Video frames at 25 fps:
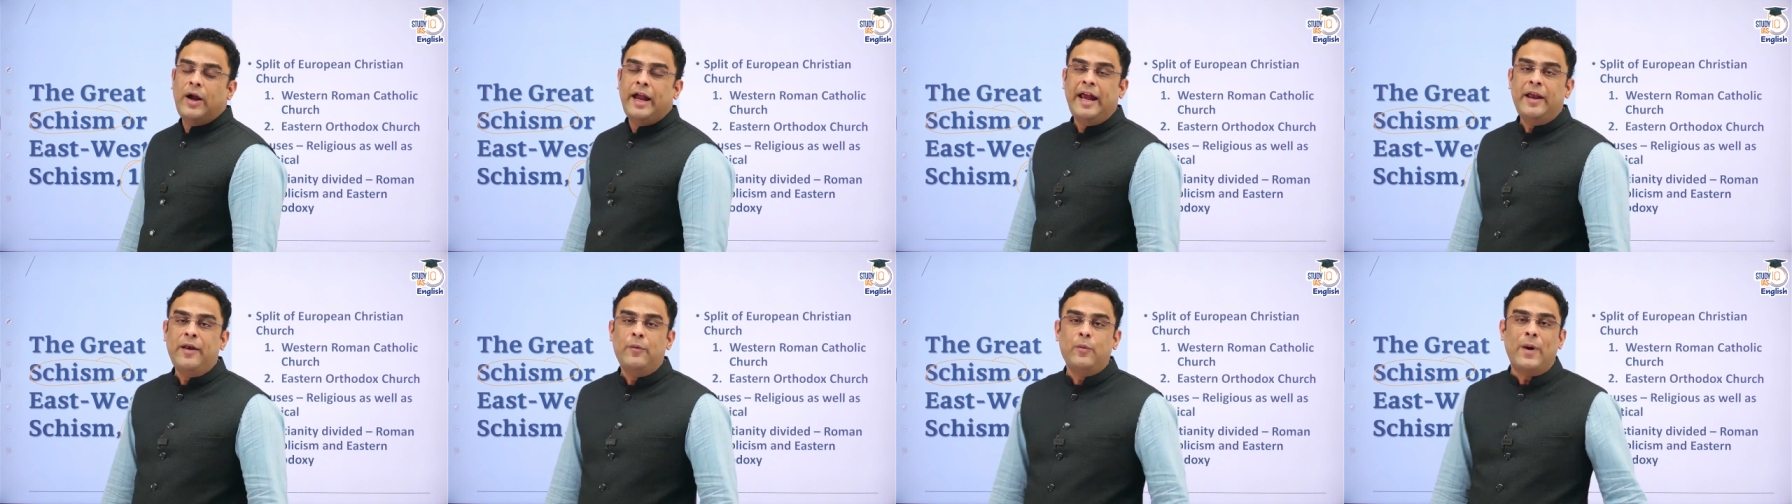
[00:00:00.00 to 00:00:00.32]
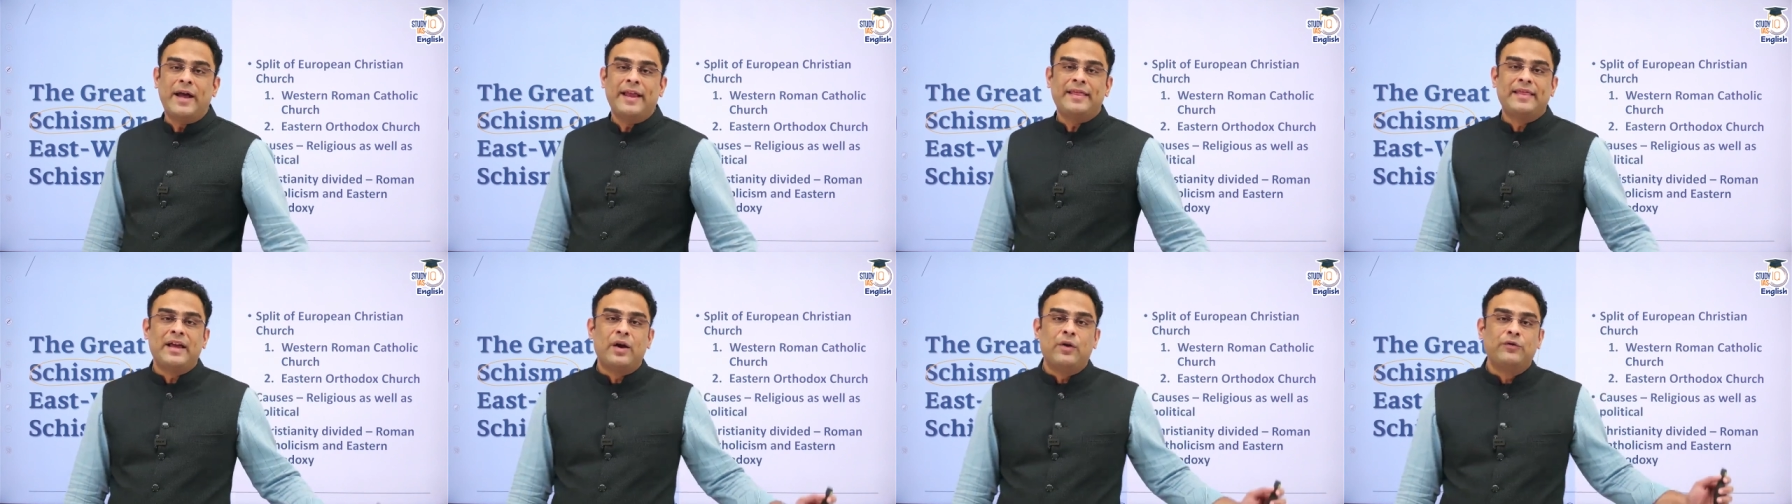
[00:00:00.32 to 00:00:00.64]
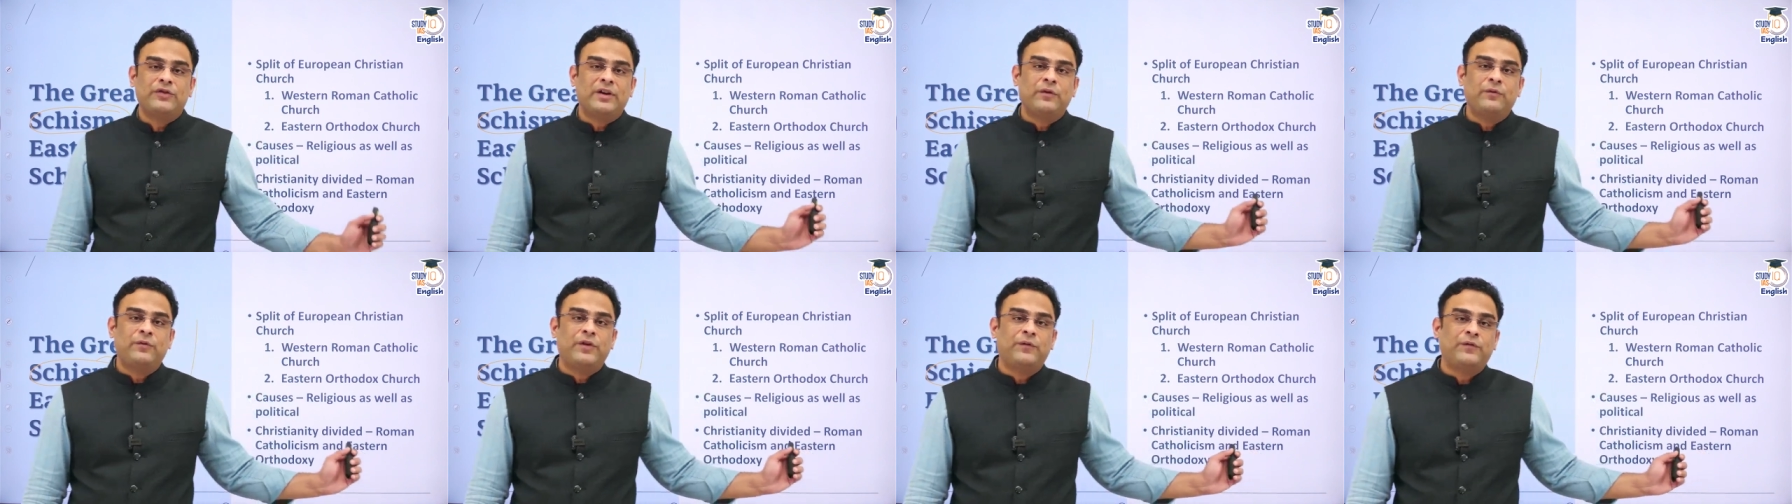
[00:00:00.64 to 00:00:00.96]
In one
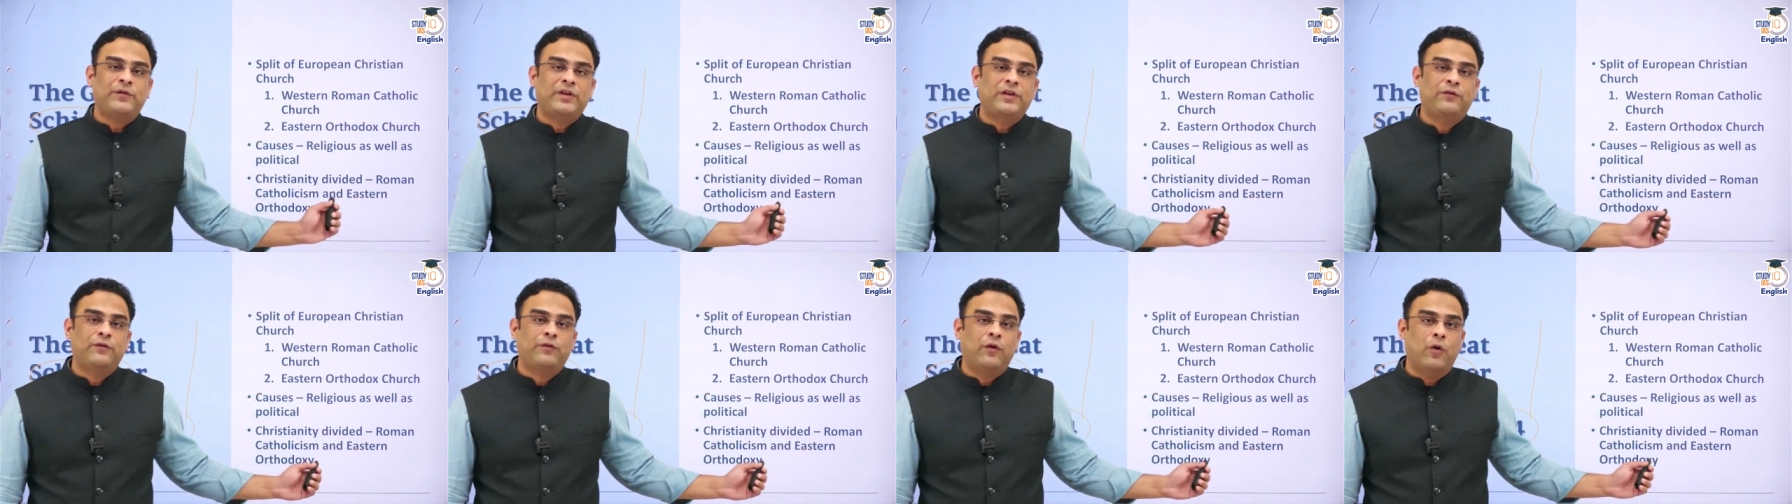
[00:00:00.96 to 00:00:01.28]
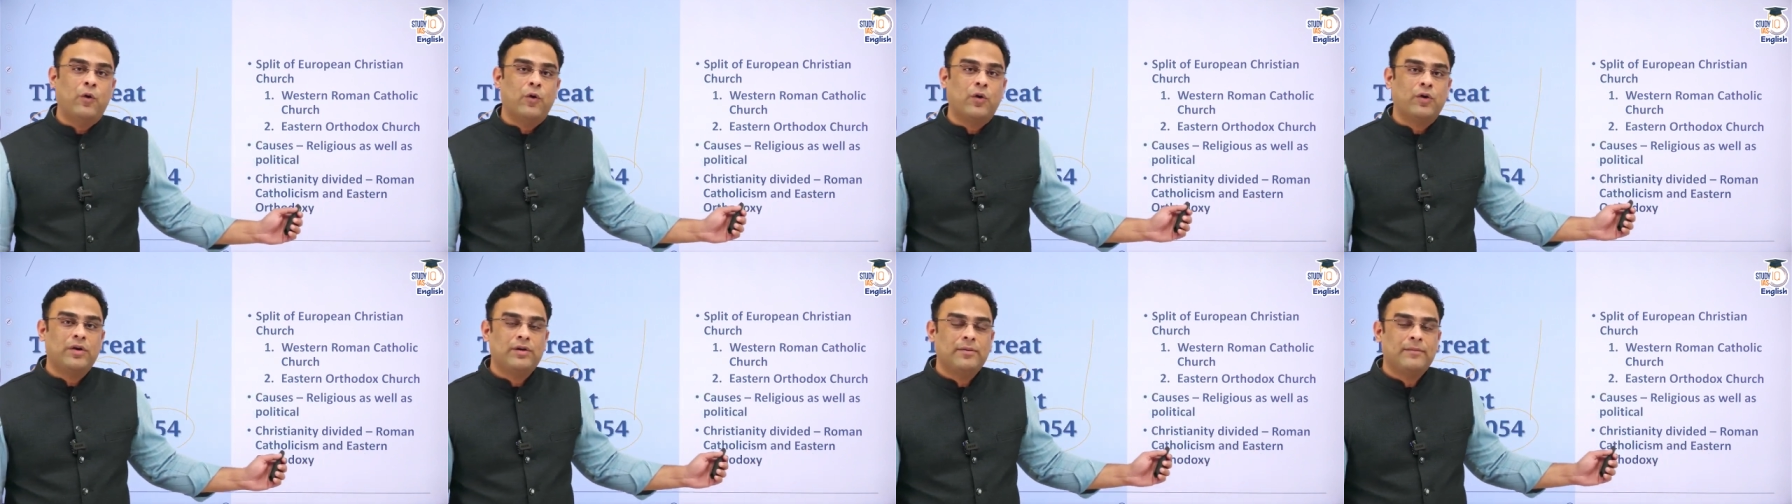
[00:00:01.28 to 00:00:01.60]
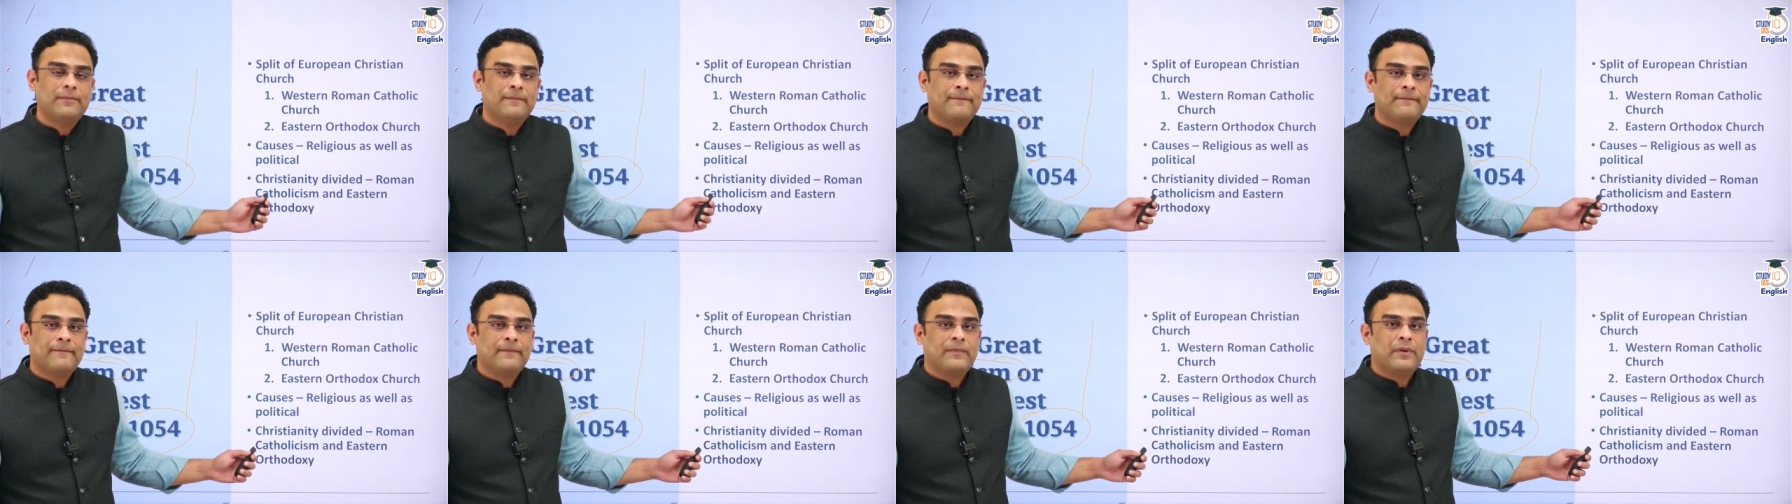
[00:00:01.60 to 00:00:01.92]
thousand fifty-four,